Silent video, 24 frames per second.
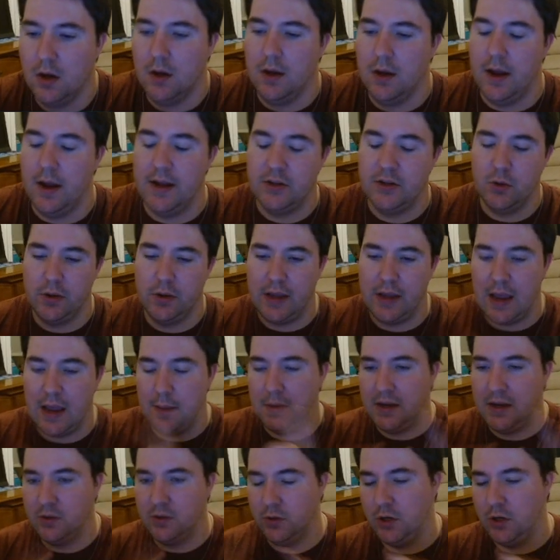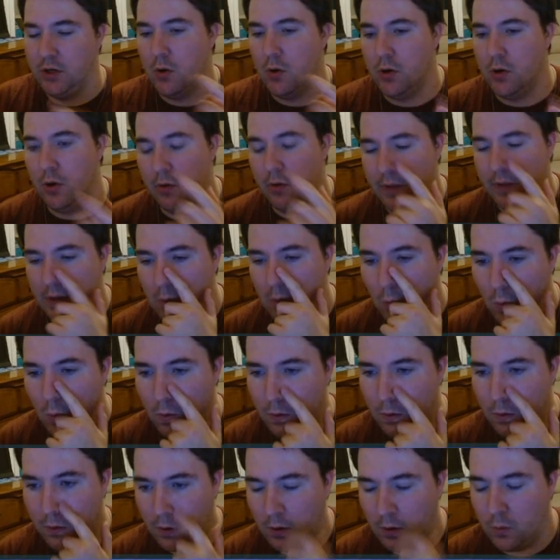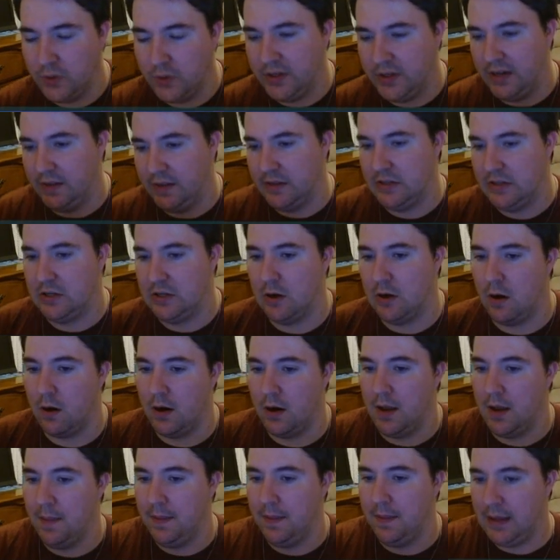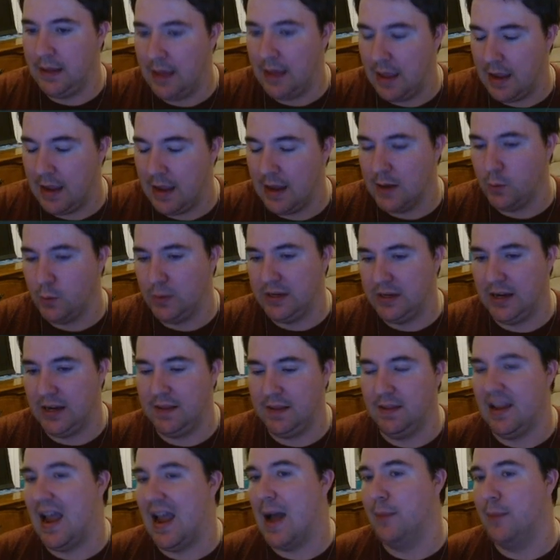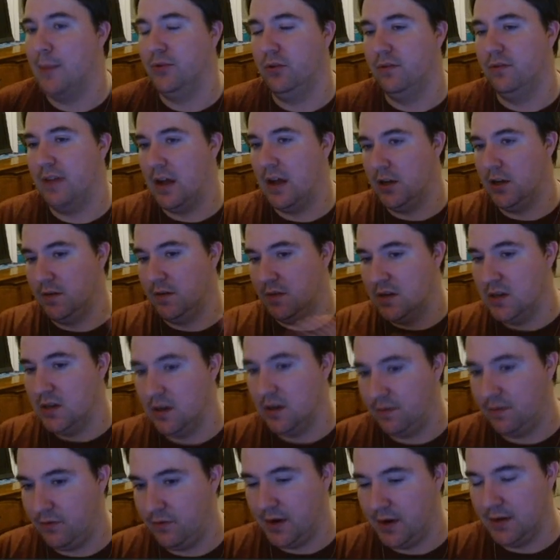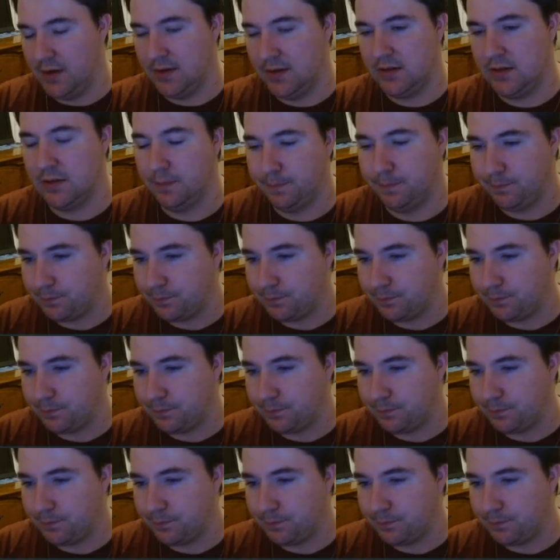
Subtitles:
And so again, because we don't know the order, we'll take the start and the end. We take the absolute value of the difference,